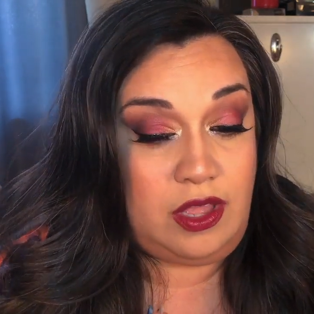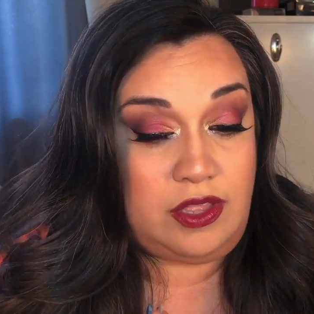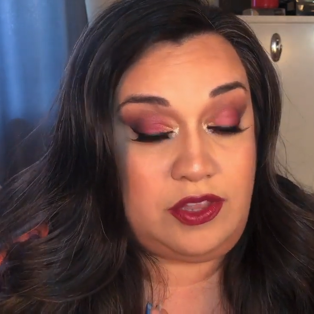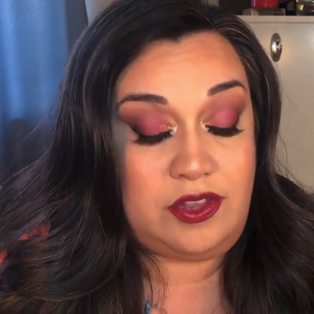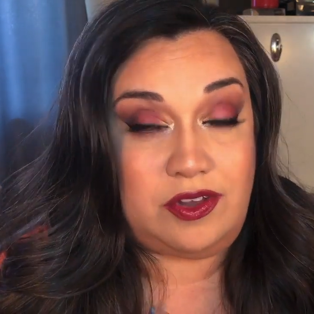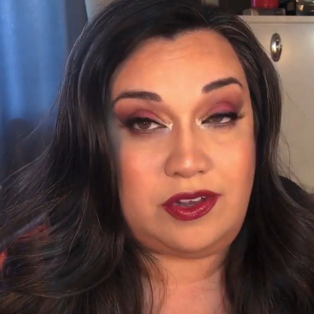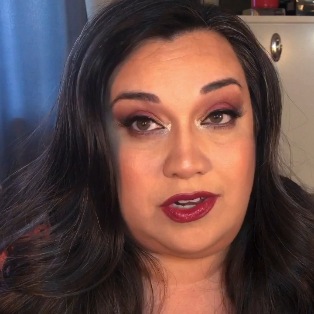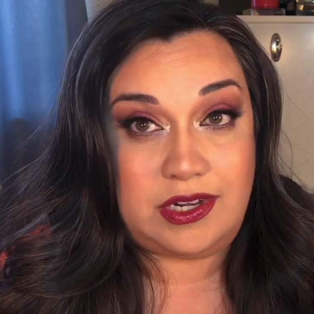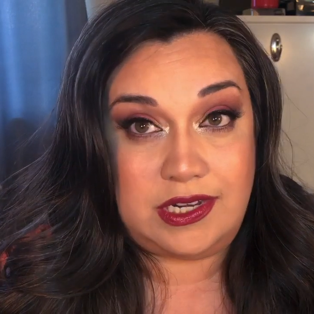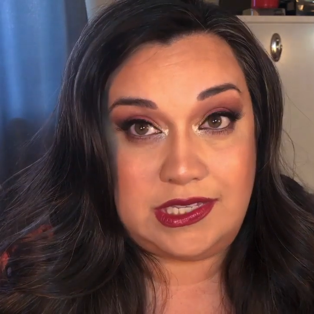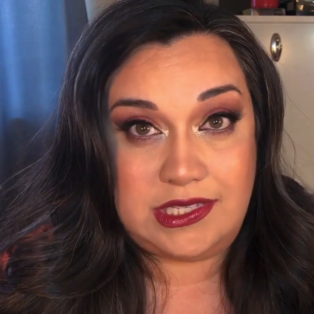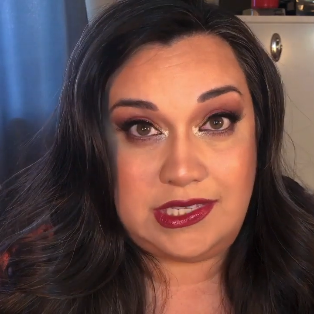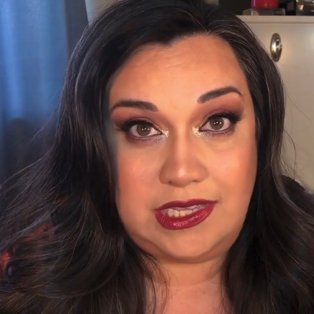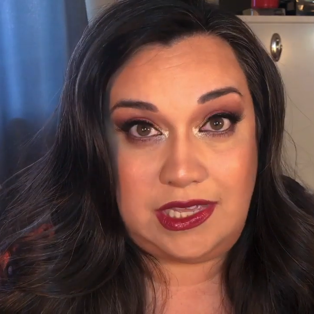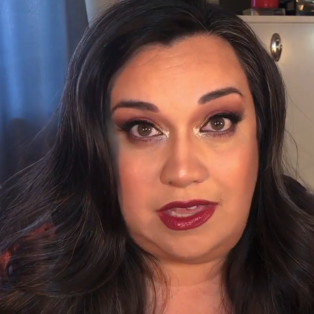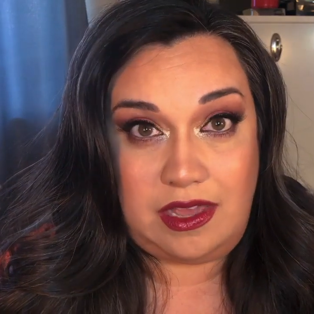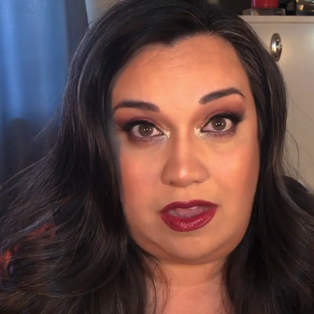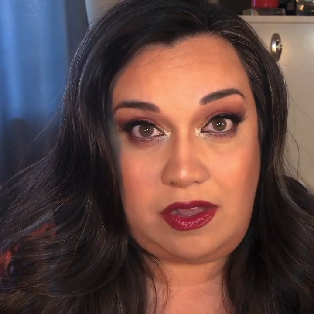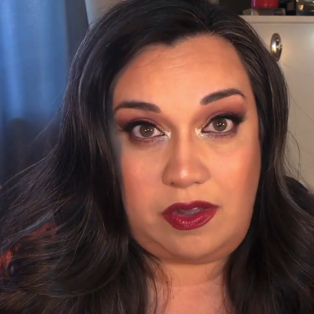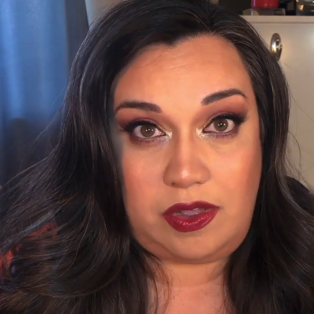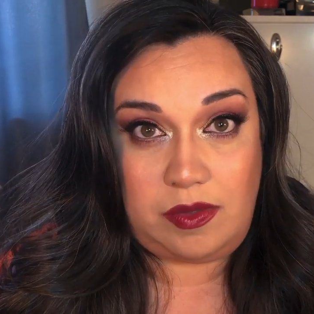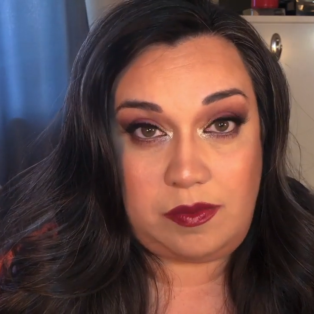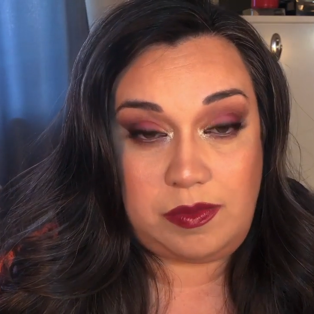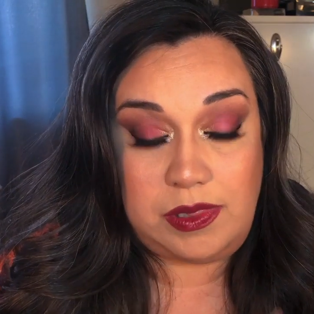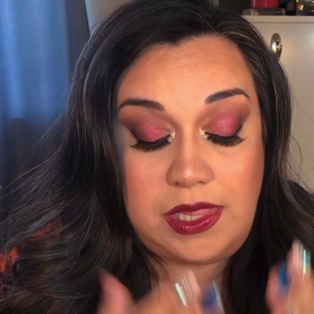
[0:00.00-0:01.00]
you're gonna see
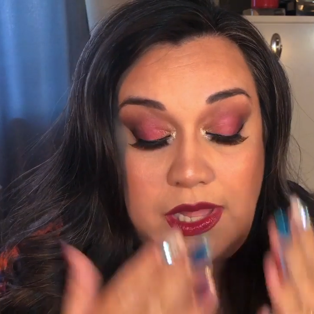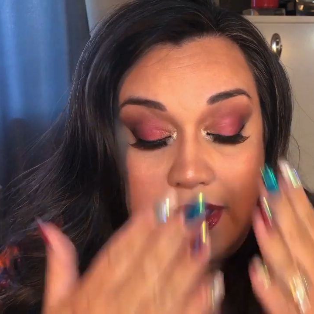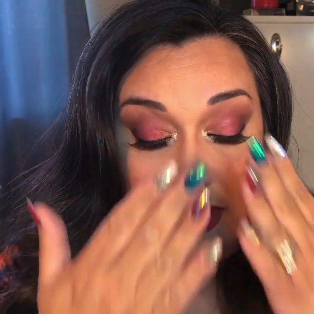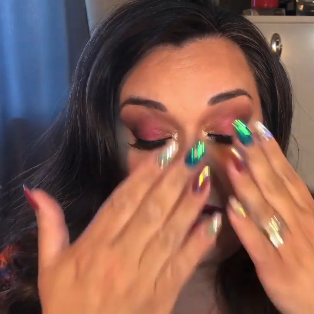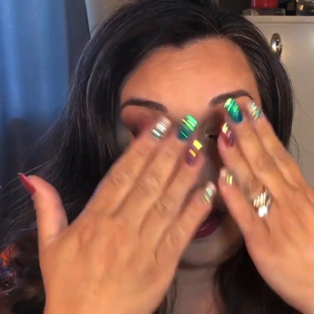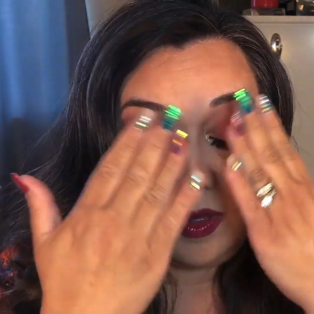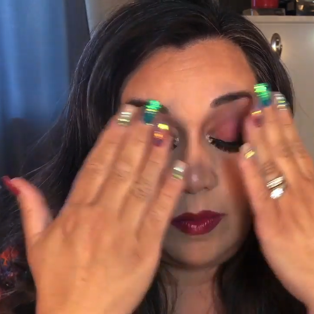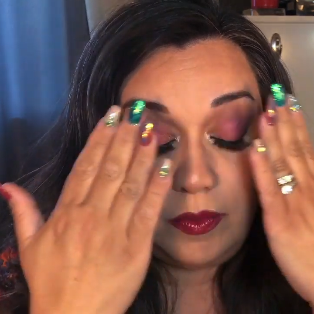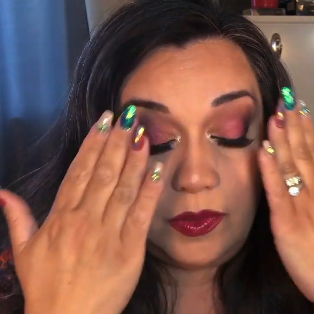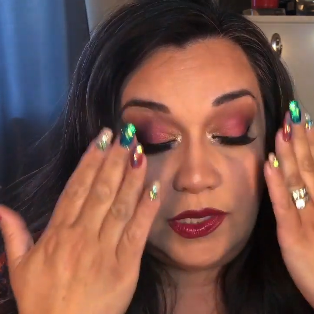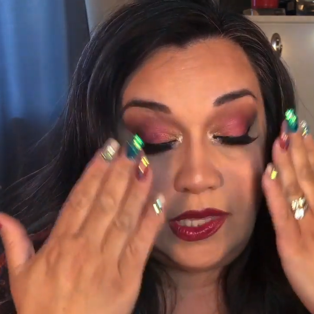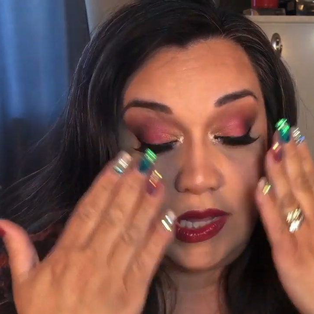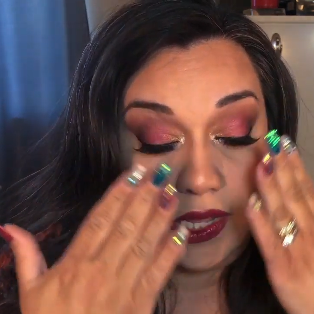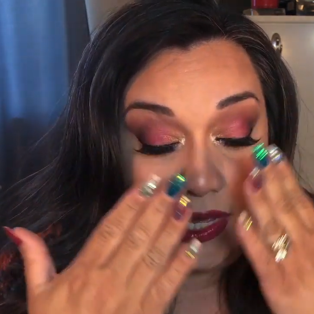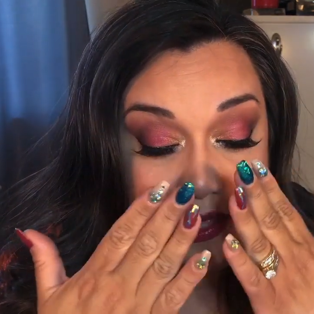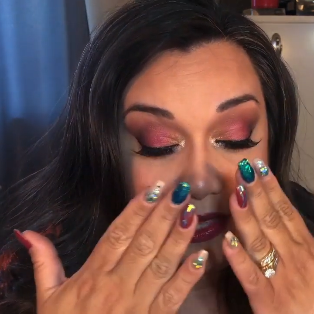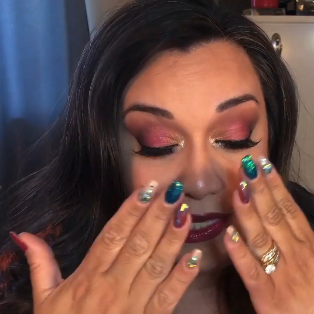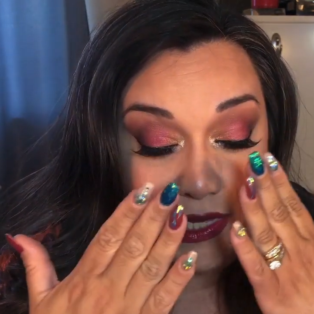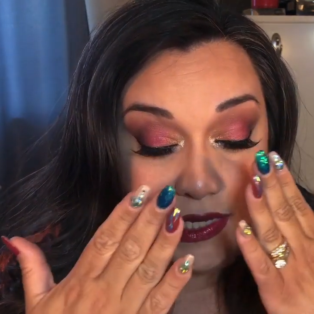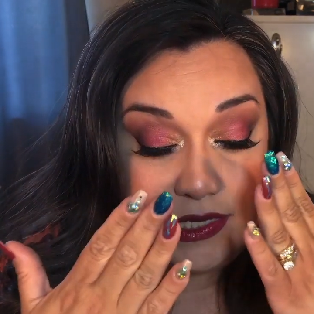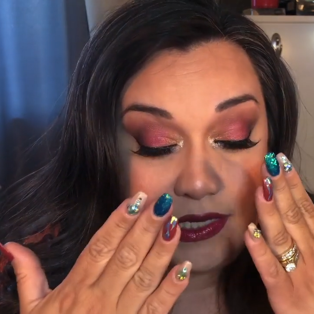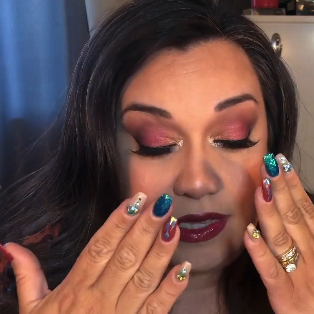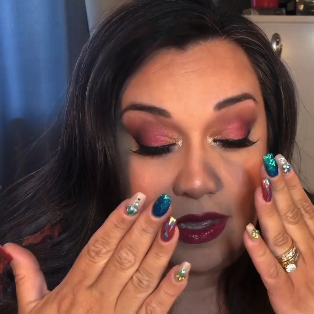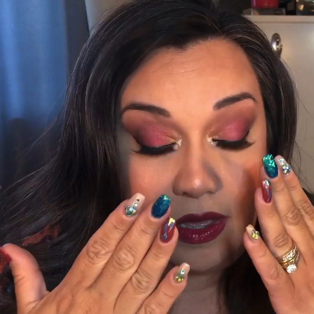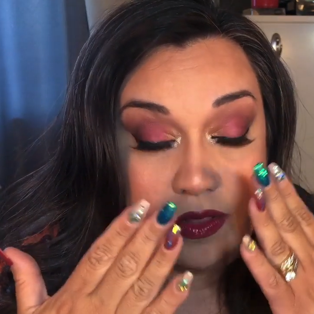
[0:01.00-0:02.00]
how I apply
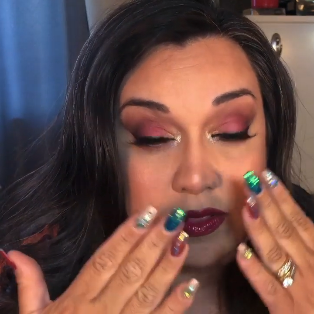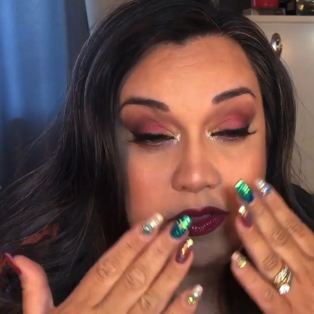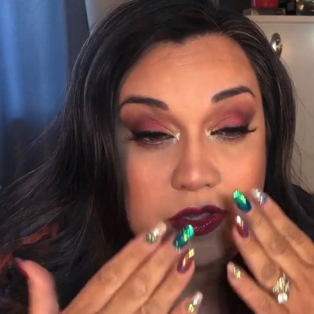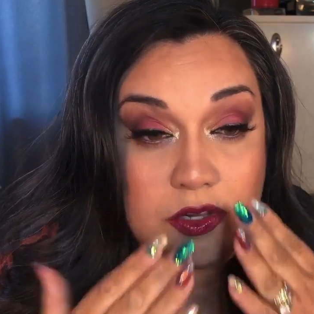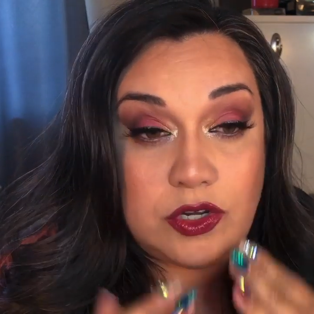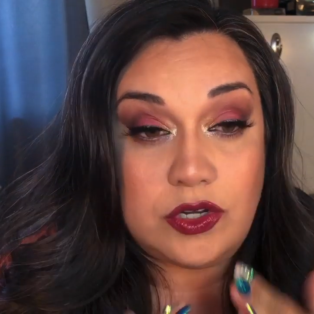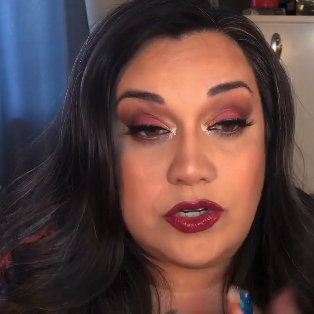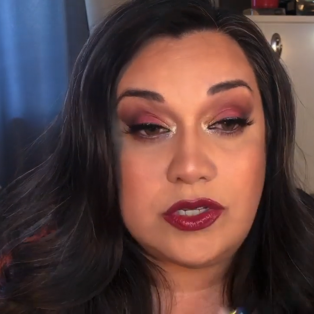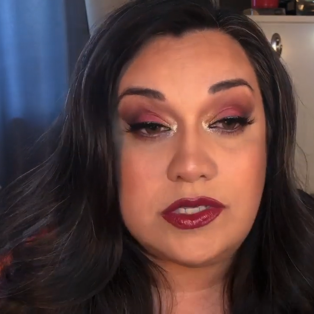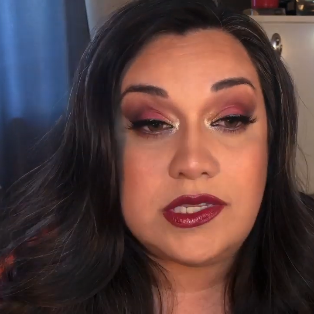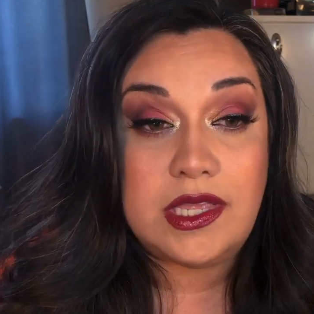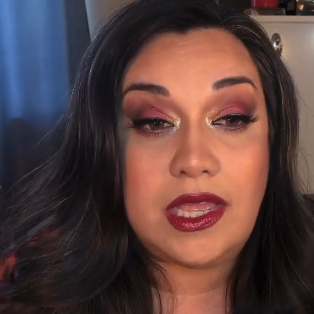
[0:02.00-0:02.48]
these colors,